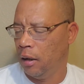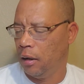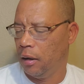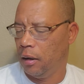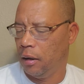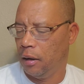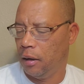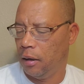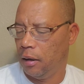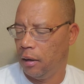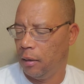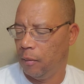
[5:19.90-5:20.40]

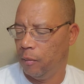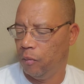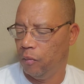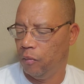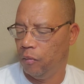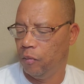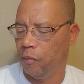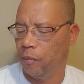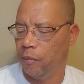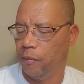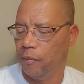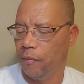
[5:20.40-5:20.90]
Um,
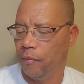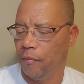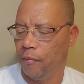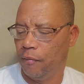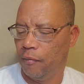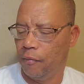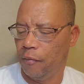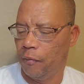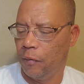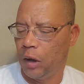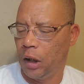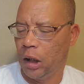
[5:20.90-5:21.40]

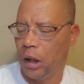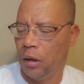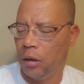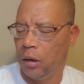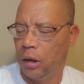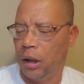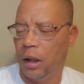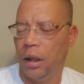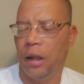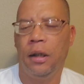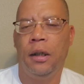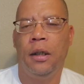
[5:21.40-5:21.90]

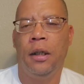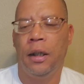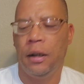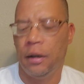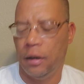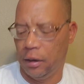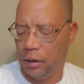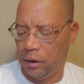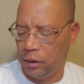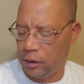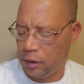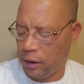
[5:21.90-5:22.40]
okay, got
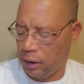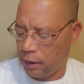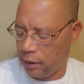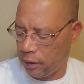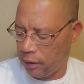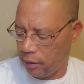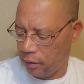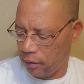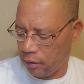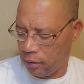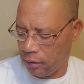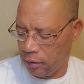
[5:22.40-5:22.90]
the shout
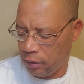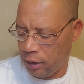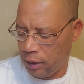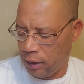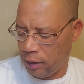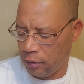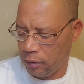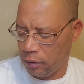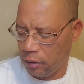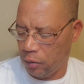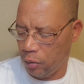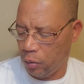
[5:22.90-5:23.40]
out
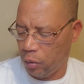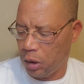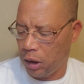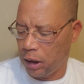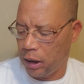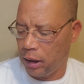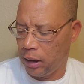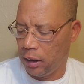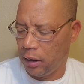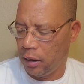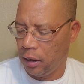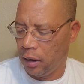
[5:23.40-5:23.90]
out the
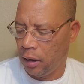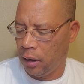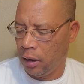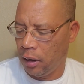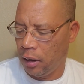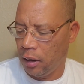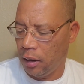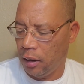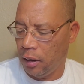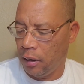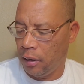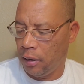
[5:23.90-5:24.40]
way,
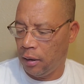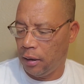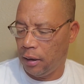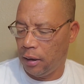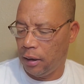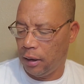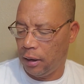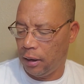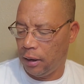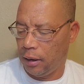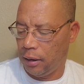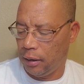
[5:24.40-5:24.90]

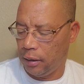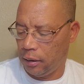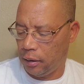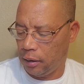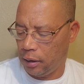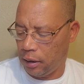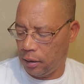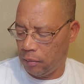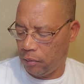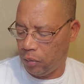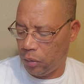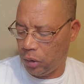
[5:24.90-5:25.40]
and
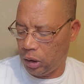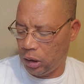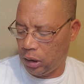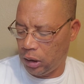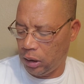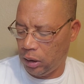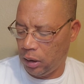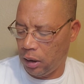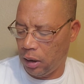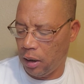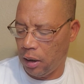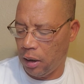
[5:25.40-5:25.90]
let
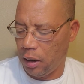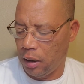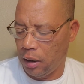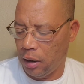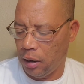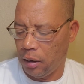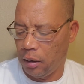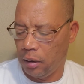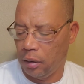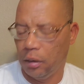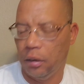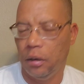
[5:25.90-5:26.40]
me
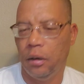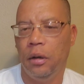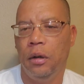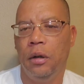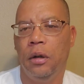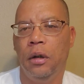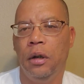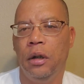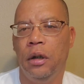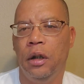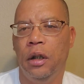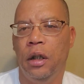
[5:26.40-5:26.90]

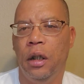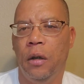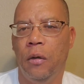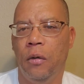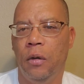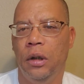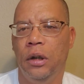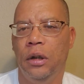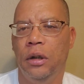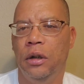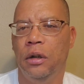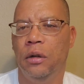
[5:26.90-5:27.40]
go
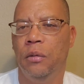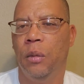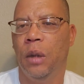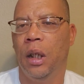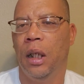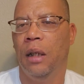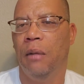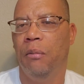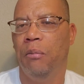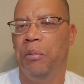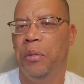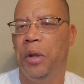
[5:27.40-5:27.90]
into
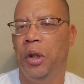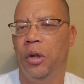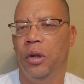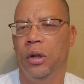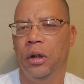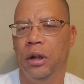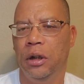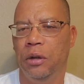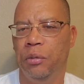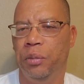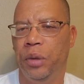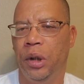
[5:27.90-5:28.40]
my
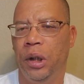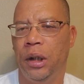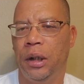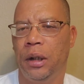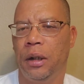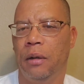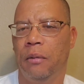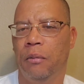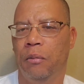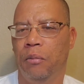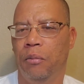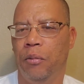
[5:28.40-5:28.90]
bonus pick.
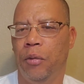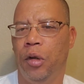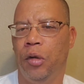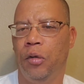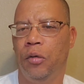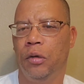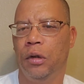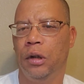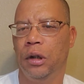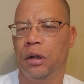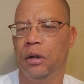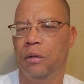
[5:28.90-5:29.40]

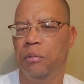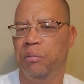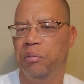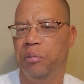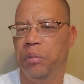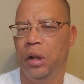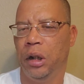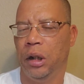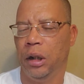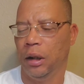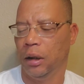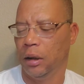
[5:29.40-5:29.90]
Bonus
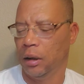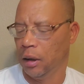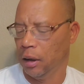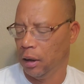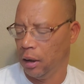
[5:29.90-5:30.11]
pick.